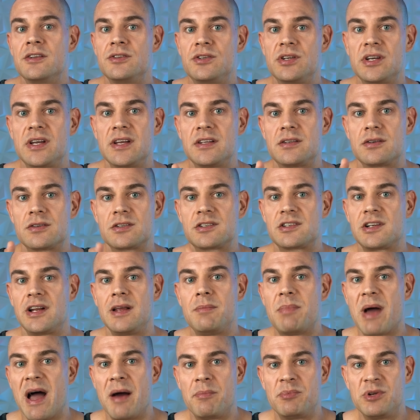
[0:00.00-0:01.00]
to get your
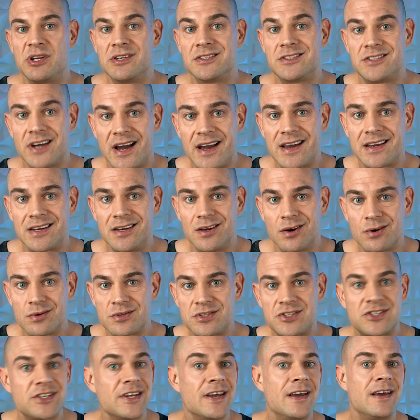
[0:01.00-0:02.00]
sleep apnea
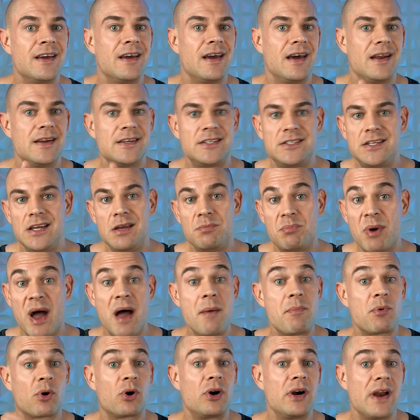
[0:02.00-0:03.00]
diagnosed and a C
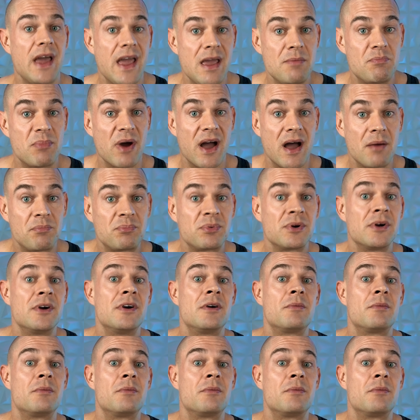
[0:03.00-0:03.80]
PAP or an A PAP